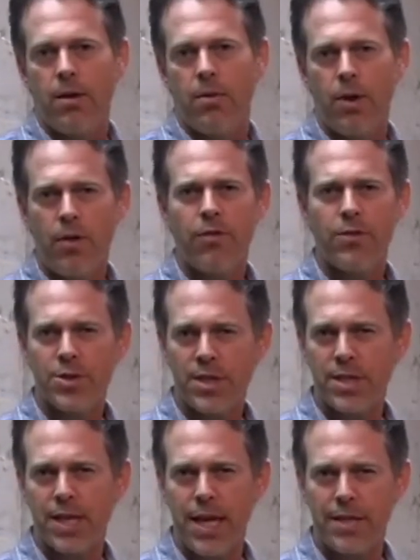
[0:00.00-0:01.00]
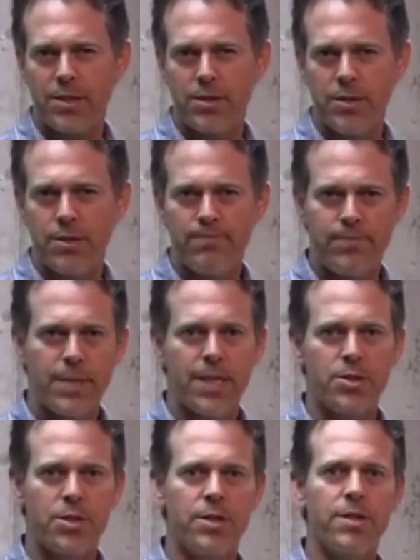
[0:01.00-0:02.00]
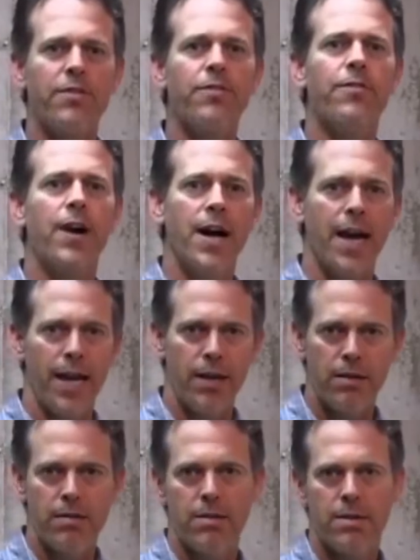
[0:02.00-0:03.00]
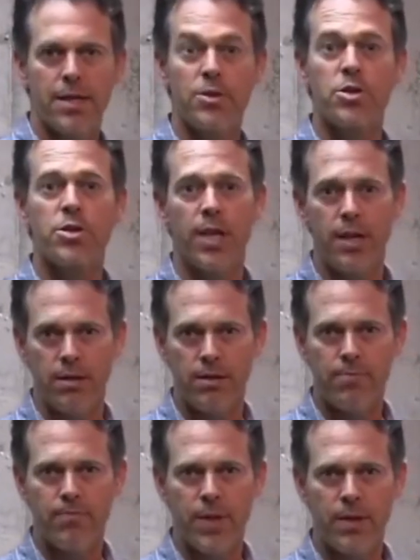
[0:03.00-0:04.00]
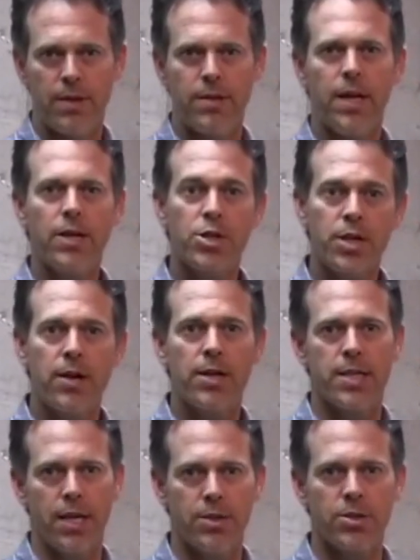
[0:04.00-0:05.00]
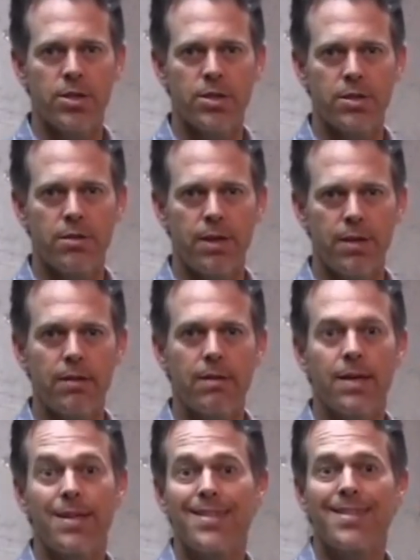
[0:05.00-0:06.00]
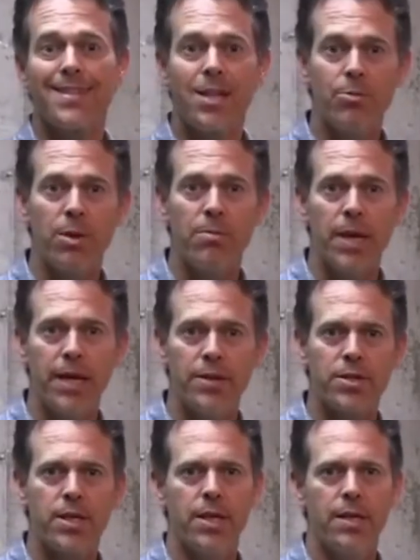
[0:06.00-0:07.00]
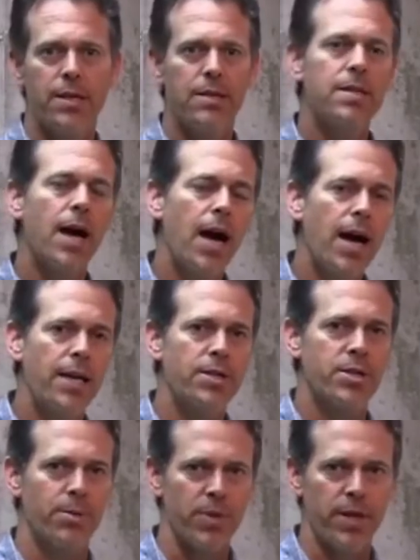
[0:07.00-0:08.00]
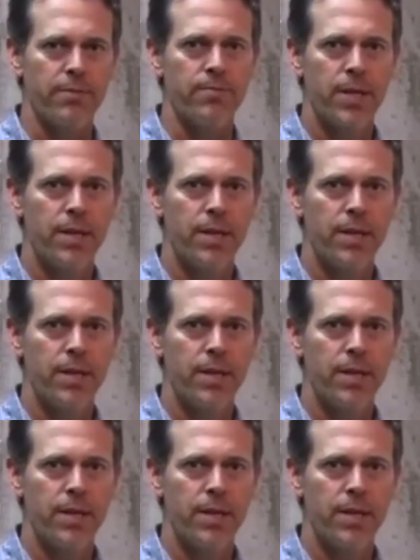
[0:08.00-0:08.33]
One of the first things I'd like to do is to define concealed. The dictionary tells us that concealment means to hide something,